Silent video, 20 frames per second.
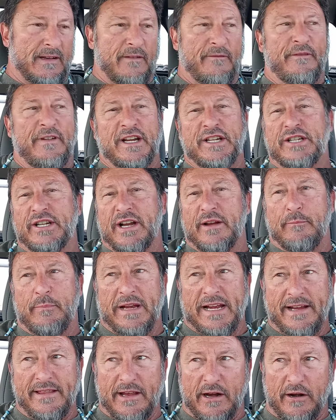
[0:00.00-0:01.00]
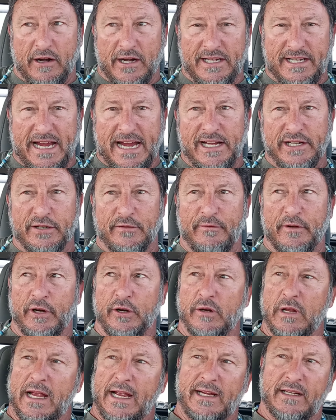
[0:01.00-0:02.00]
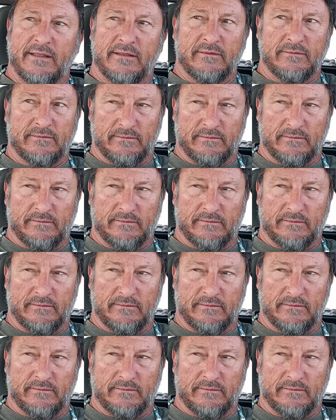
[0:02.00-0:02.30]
a vision of being there, a deja vu, like